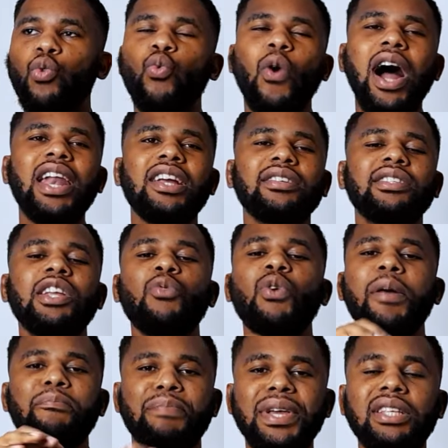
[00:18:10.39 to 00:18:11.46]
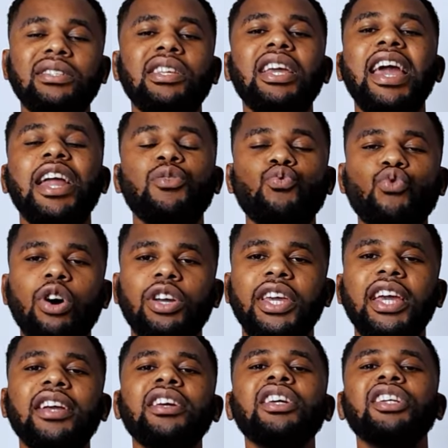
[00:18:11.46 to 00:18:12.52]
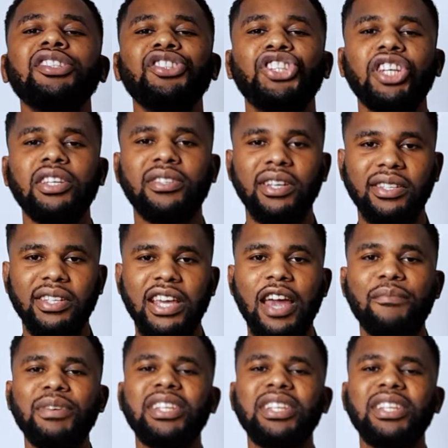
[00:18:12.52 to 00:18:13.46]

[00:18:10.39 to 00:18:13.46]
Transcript: Whilst they were busy and working, Jesus came.